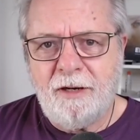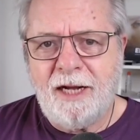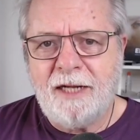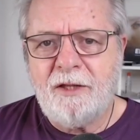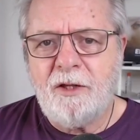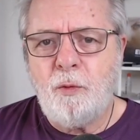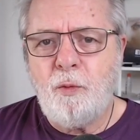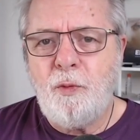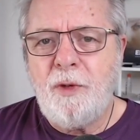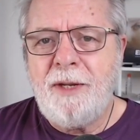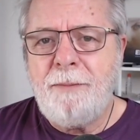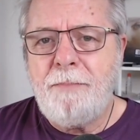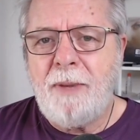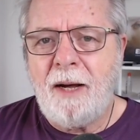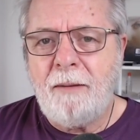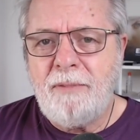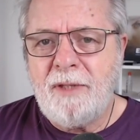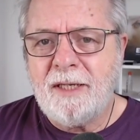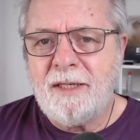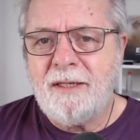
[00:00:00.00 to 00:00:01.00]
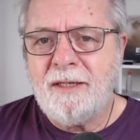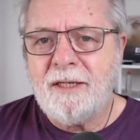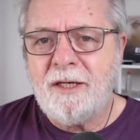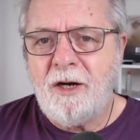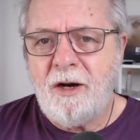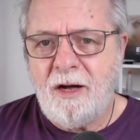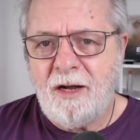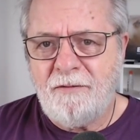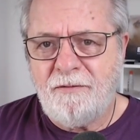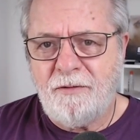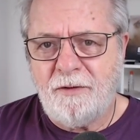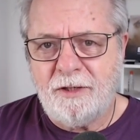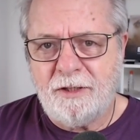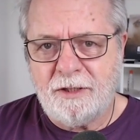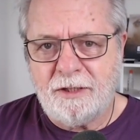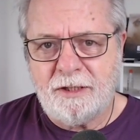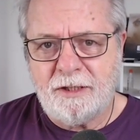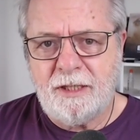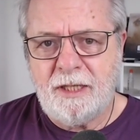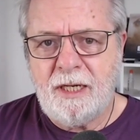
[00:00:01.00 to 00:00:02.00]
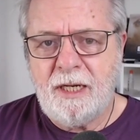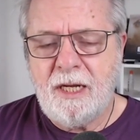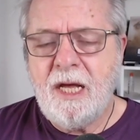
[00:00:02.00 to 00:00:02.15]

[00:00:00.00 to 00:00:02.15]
at the Republica conference.